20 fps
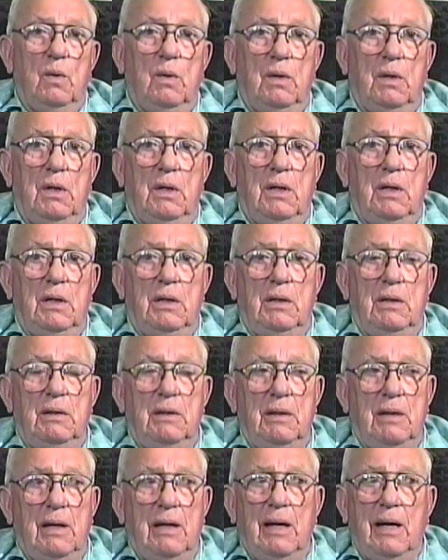Uh,
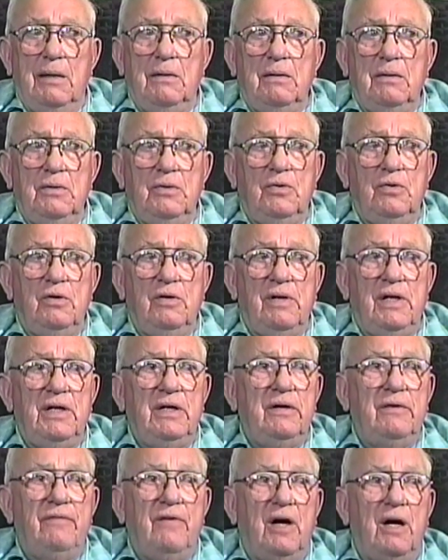I don't know any
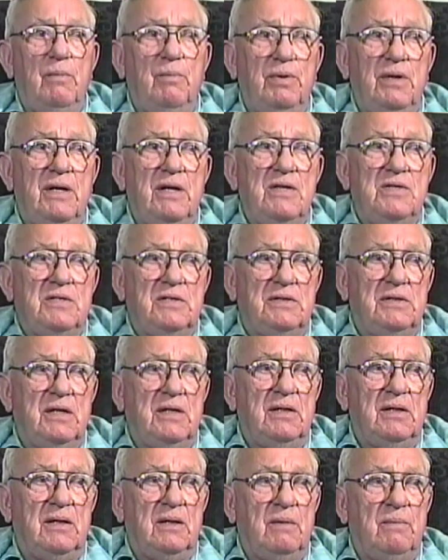of our plans that
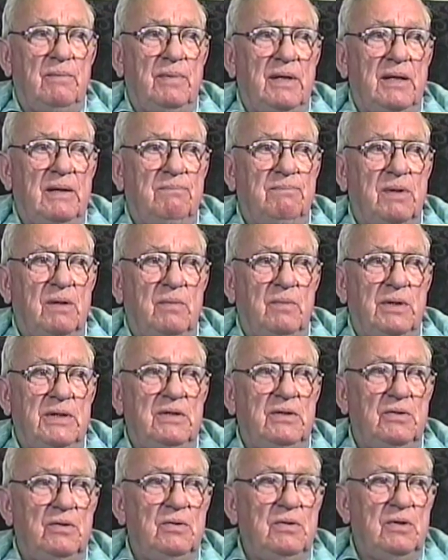didn't come back, but we
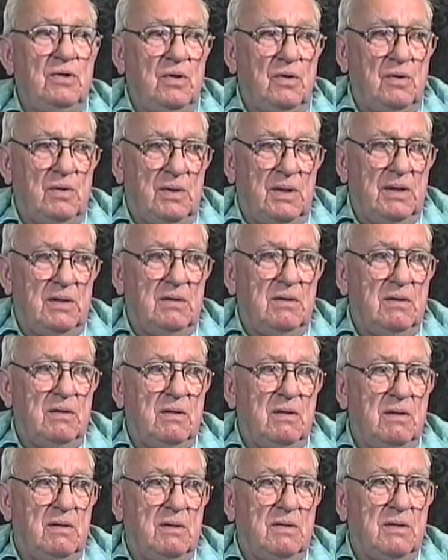do know that
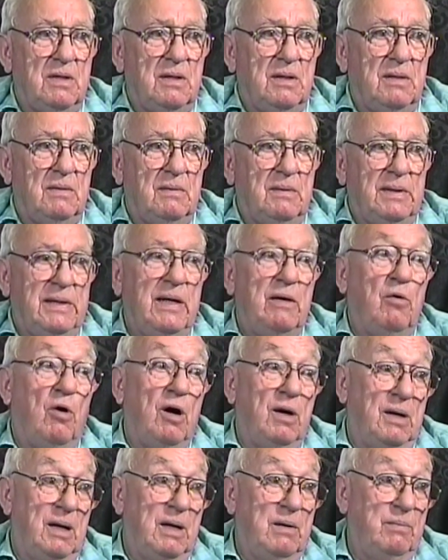uh, in, on
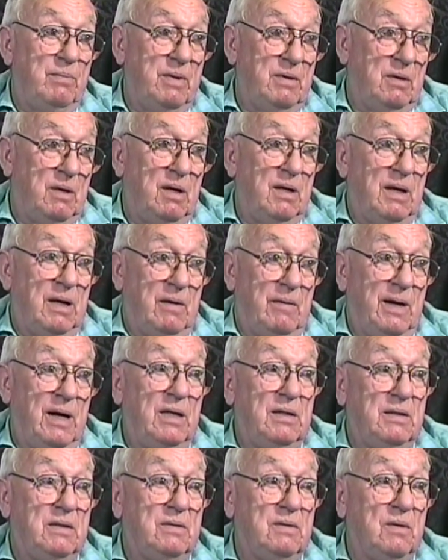our on our
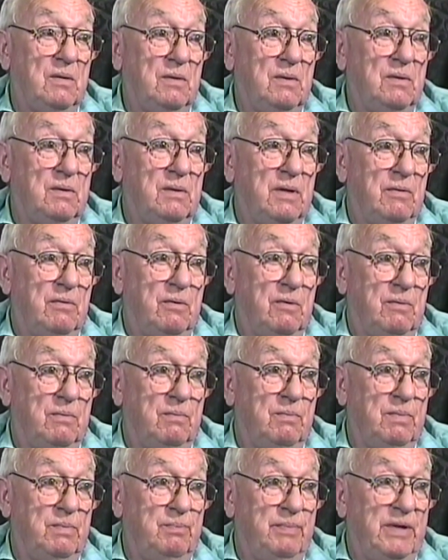island there were
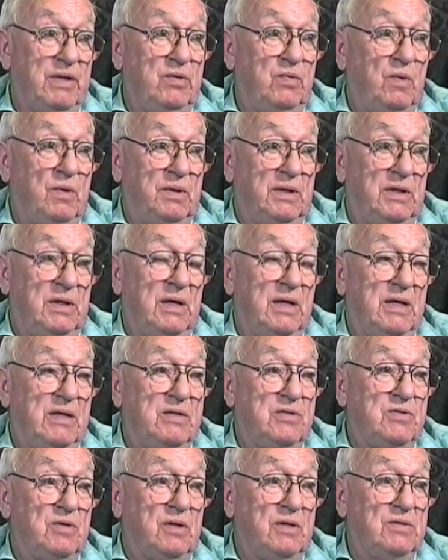
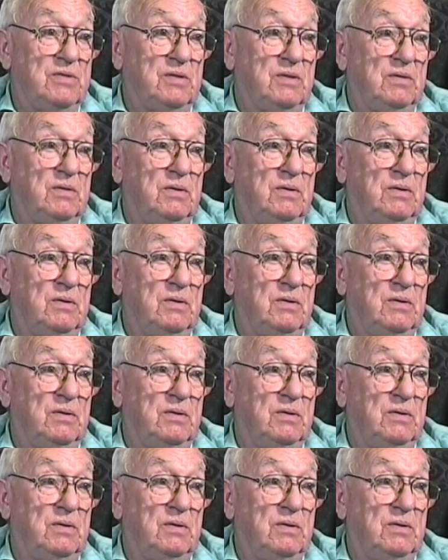B-29s also,